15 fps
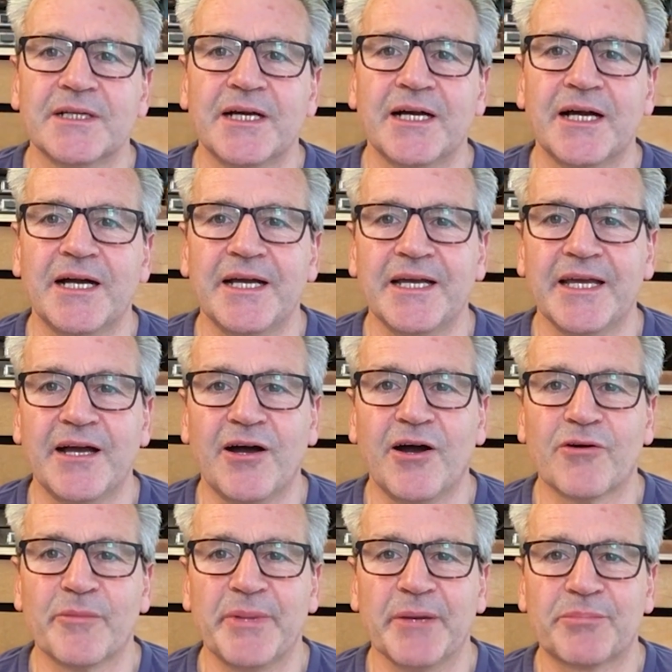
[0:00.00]

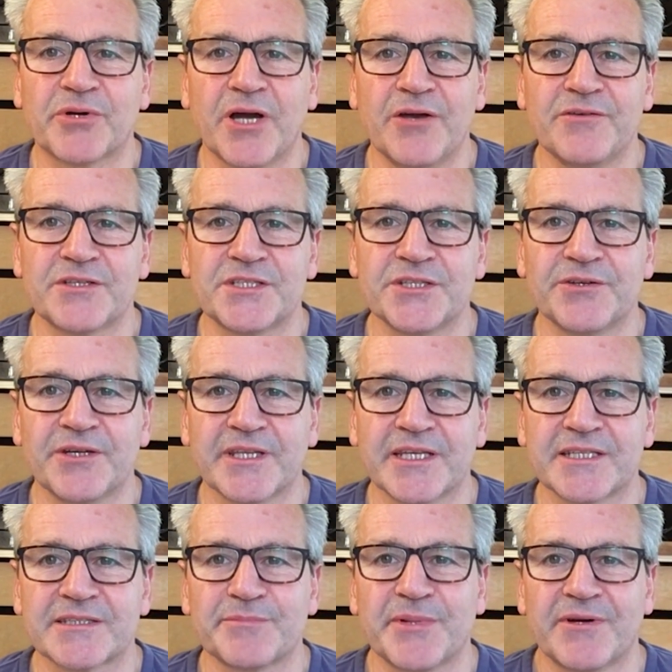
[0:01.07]
are a bit prone to doing
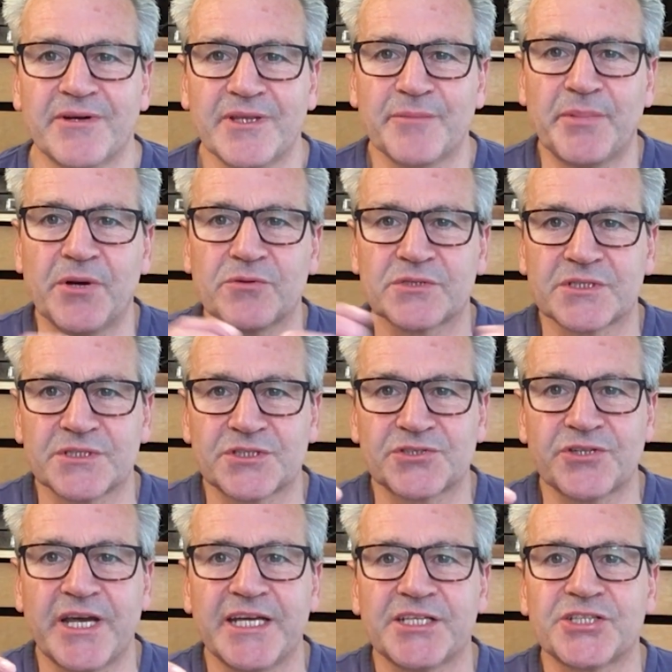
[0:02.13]
this. Apparently the bolts can
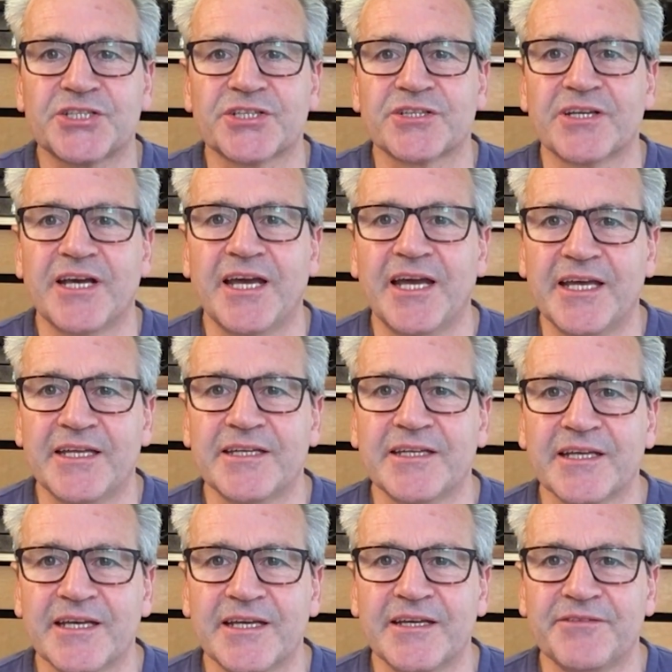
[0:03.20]
stretch, and
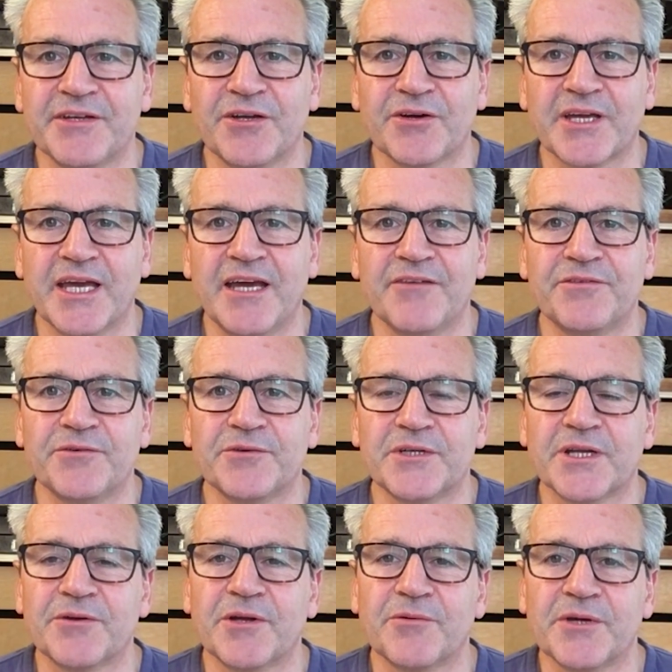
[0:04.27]
if you're not careful and
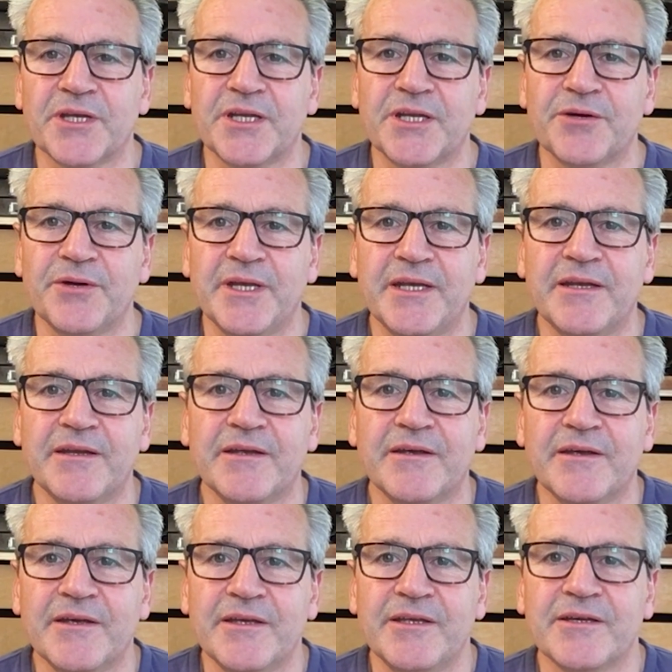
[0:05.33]
don't know what you're doing,
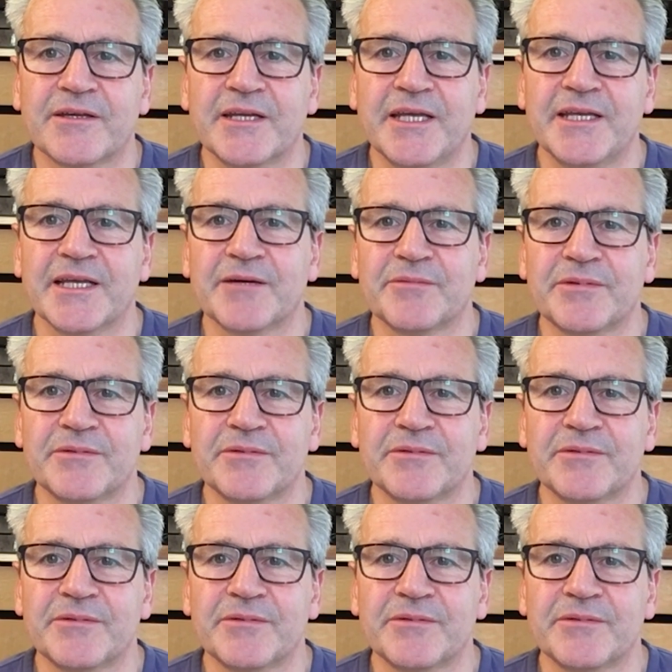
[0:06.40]
you can end up